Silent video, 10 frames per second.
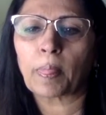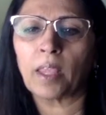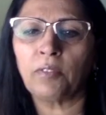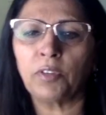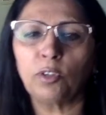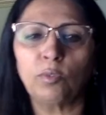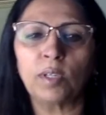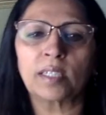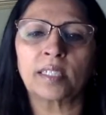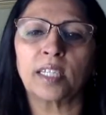if you
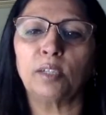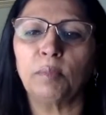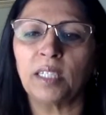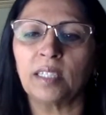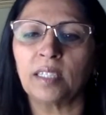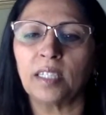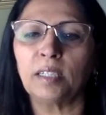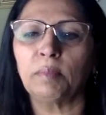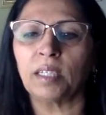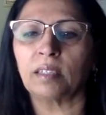will send me the
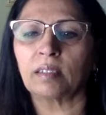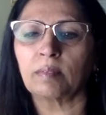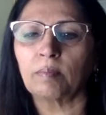email.